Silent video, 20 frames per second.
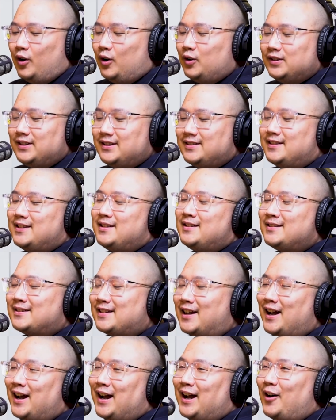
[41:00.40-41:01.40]
all these things
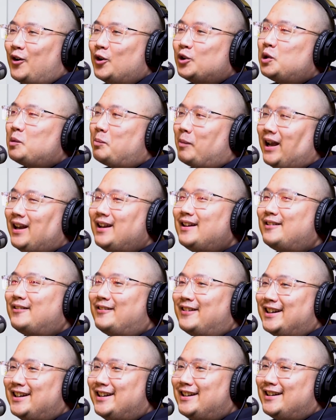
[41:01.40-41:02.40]
are autopilot
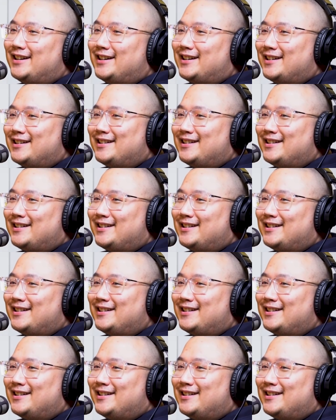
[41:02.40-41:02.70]
already.